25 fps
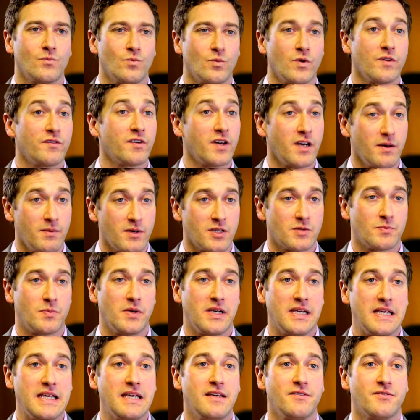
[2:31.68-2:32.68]
We very much
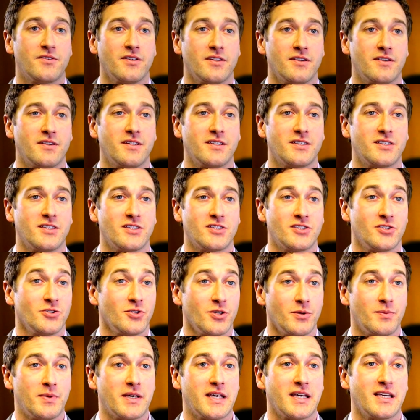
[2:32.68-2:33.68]
believe that this is still
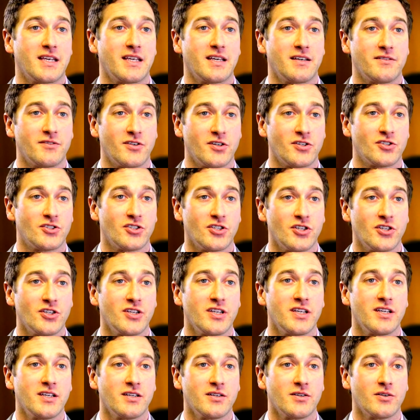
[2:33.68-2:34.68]
the beginning of our
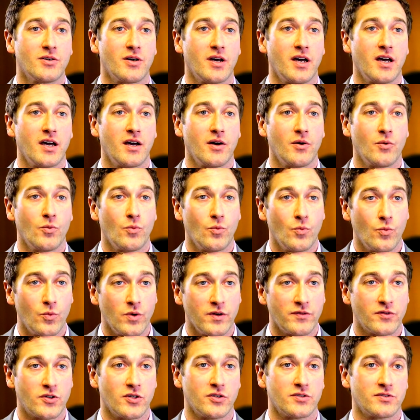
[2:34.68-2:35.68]
journey
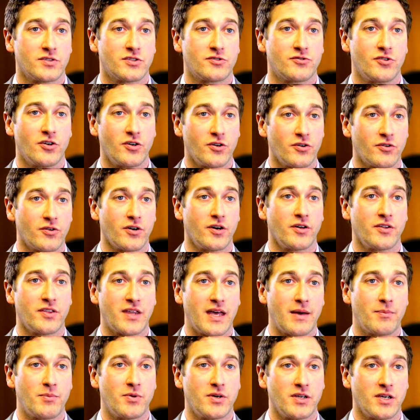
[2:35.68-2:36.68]
We've got strong growth
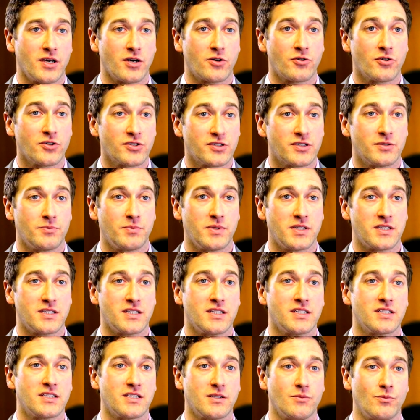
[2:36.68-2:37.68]
happening across the
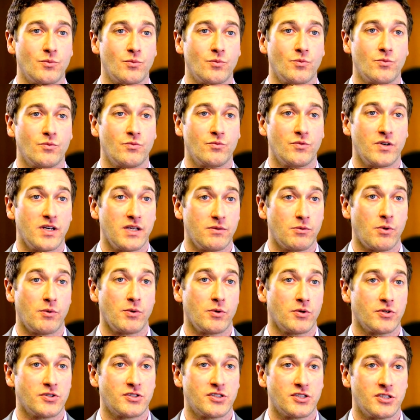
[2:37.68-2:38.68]
business and really what
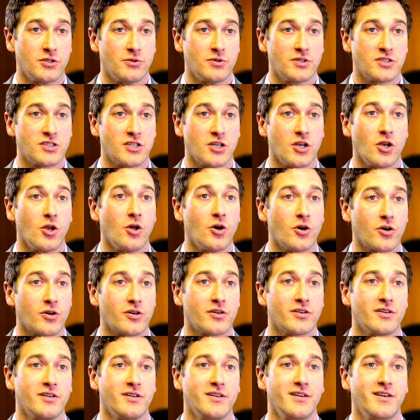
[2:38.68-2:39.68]
we want to do is
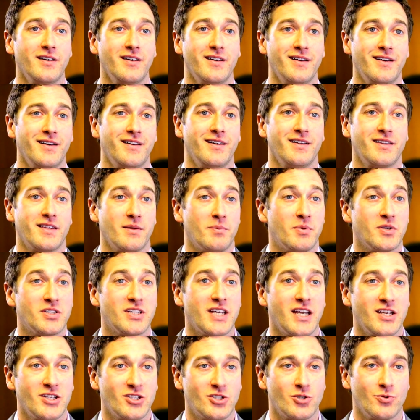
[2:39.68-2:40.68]
unlock the
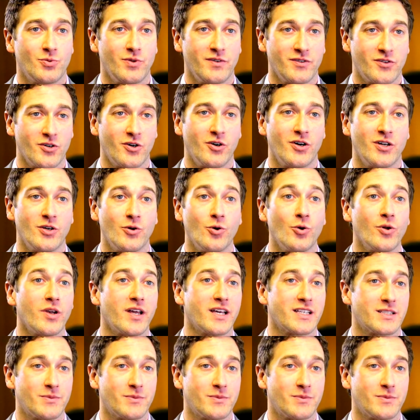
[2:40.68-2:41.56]
potential we've got in all